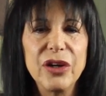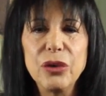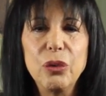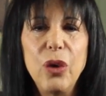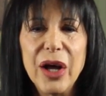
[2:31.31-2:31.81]

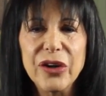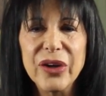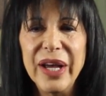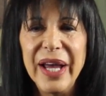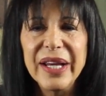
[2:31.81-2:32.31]

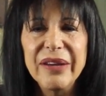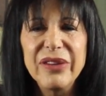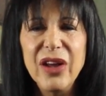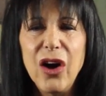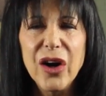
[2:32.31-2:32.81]
underwater and
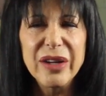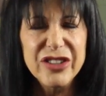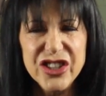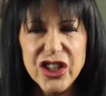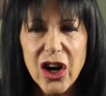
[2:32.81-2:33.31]
given the heart
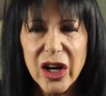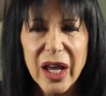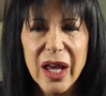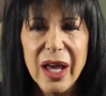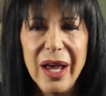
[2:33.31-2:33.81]
of a shark